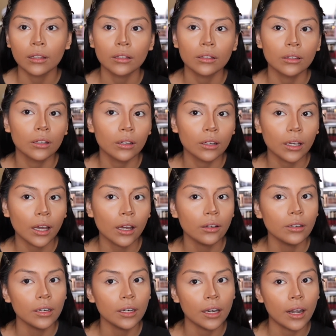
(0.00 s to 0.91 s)
down. Look how
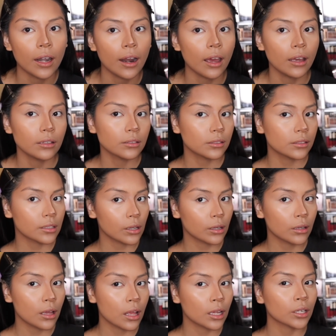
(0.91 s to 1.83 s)
nice.
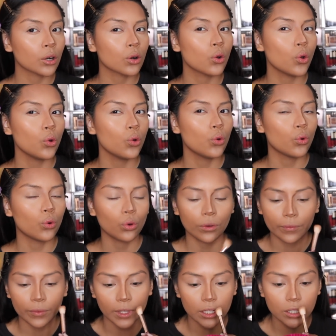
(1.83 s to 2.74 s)
Ooh,
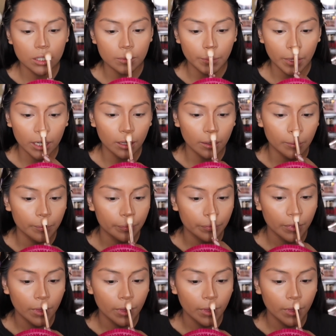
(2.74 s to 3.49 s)
that just made it.